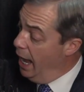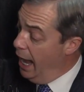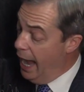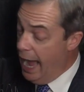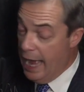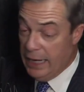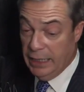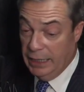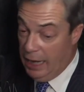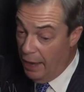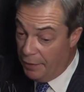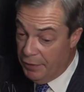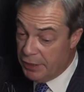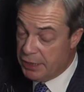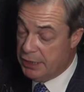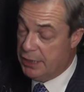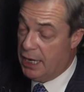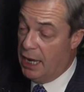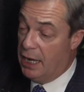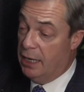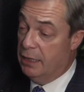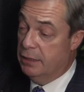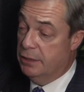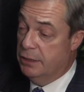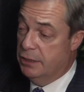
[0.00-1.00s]
And in other
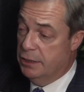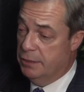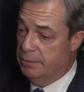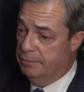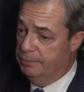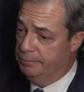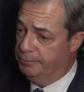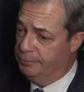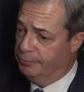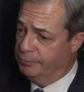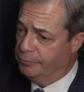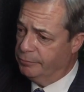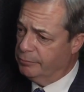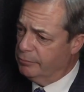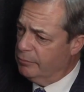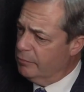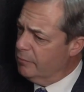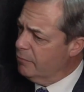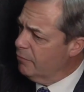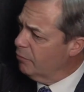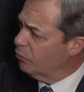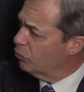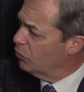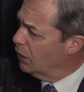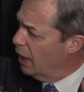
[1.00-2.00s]
seats,
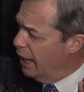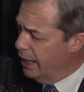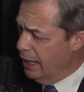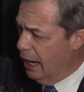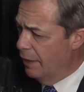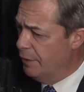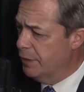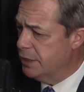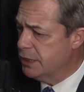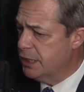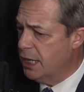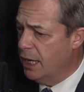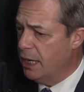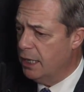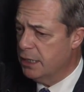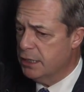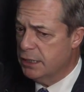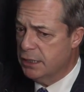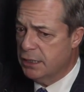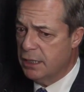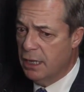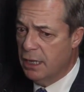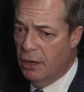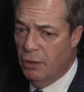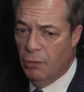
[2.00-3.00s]
In other seats